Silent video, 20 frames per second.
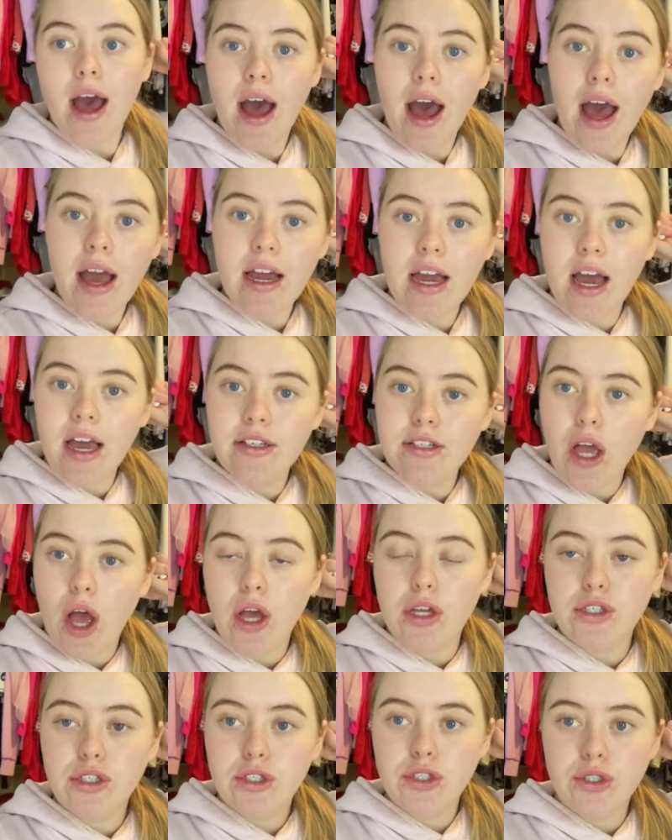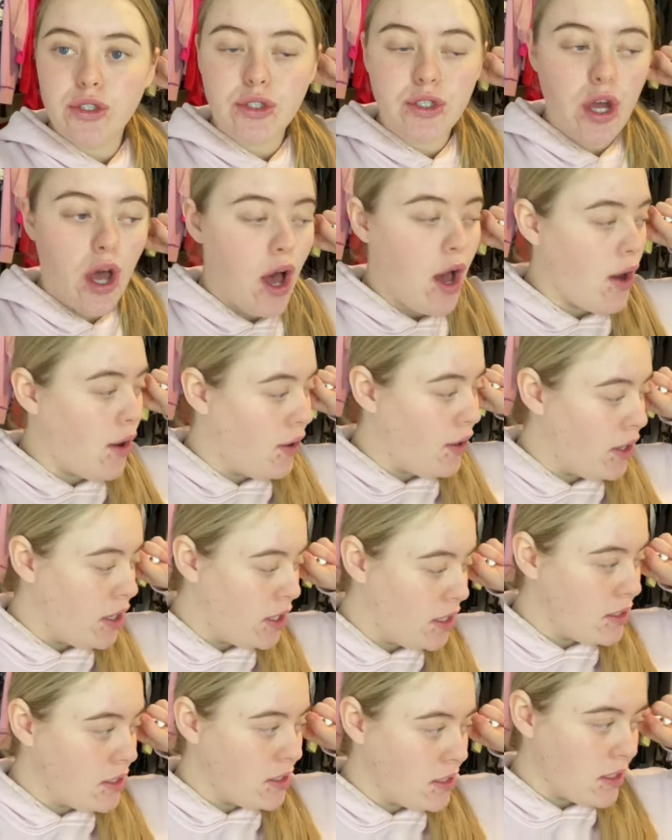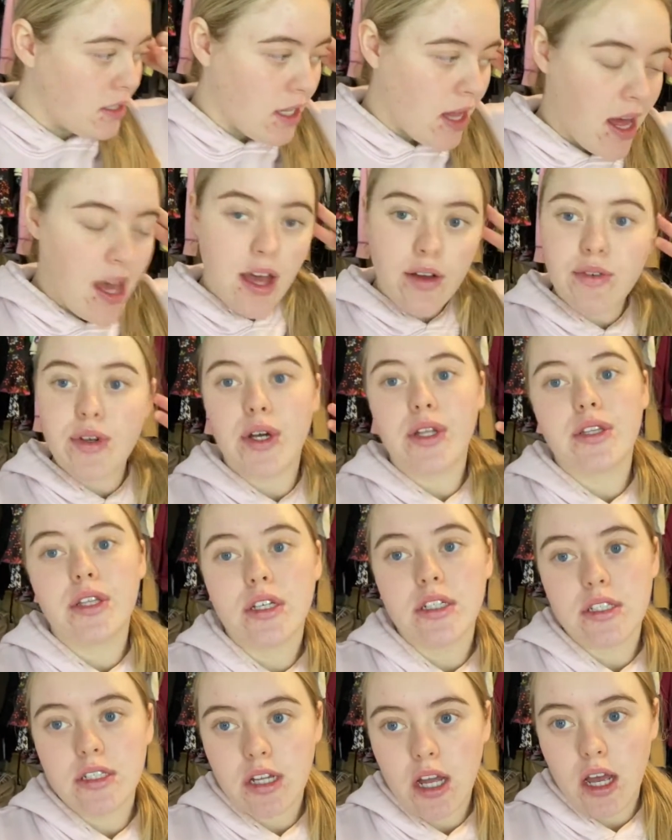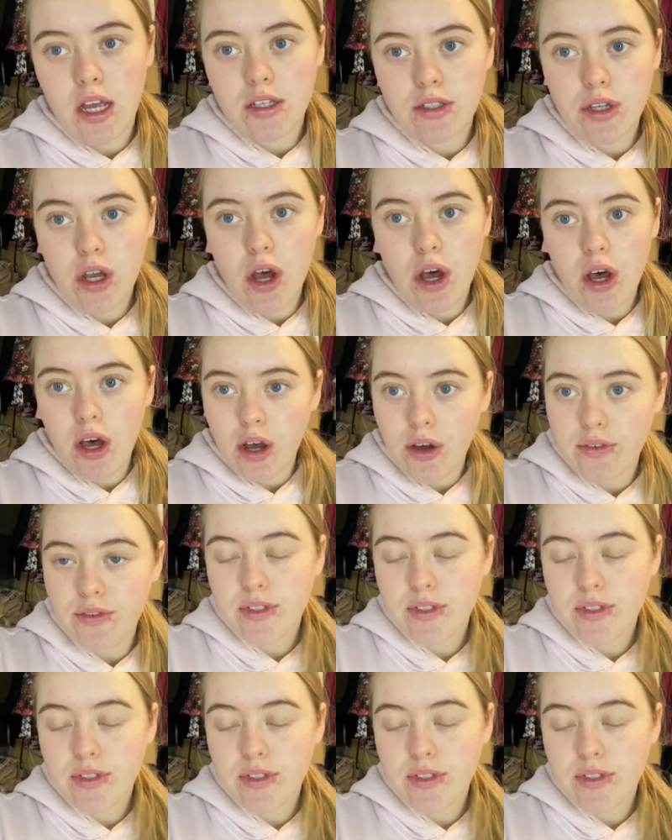Hi guys, so today I've got this task of